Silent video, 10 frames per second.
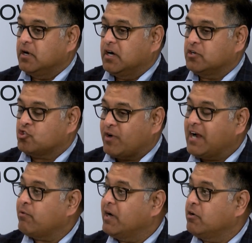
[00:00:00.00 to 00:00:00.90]
a
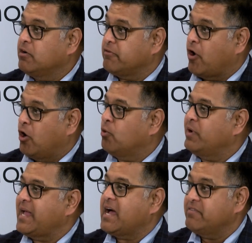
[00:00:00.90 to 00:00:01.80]
track record of
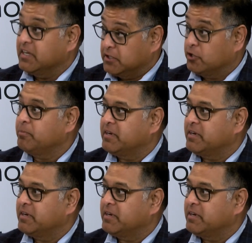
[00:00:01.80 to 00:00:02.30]
already having a little